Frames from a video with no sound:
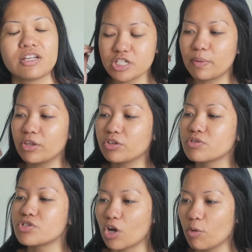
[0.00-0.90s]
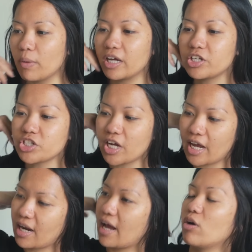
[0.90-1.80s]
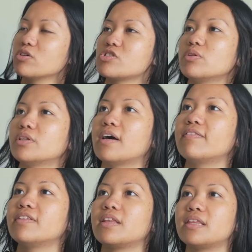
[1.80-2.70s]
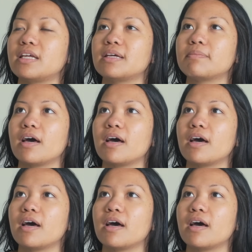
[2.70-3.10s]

She's been through so much, and I also love the theme